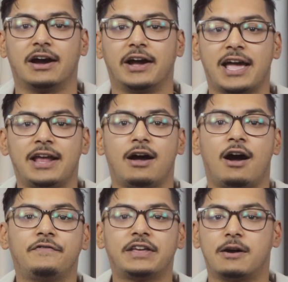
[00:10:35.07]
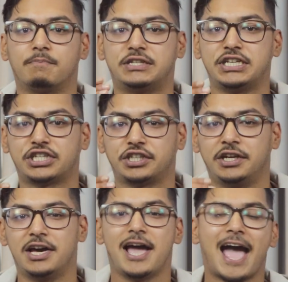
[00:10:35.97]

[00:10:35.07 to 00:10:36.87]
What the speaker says: ahead of the competition